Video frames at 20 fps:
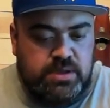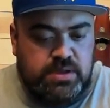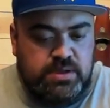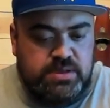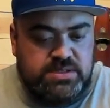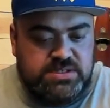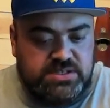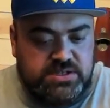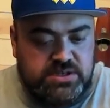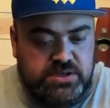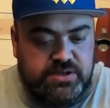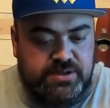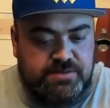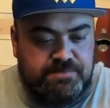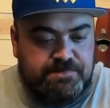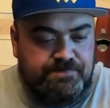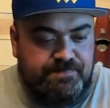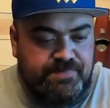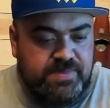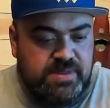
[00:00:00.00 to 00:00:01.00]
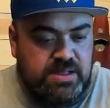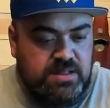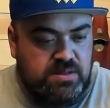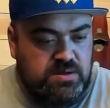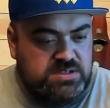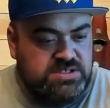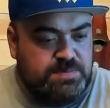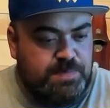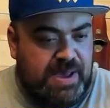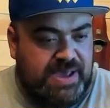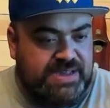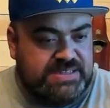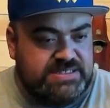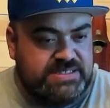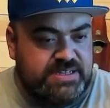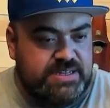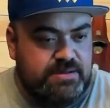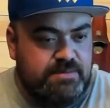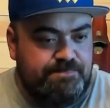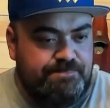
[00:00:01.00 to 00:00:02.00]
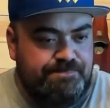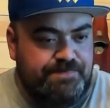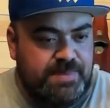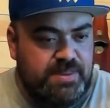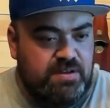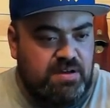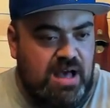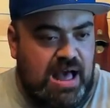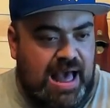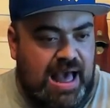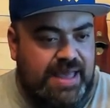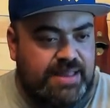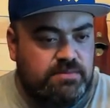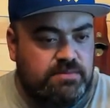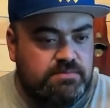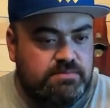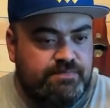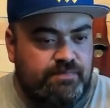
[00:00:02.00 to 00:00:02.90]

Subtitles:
It's good, a little spicy, a little hot.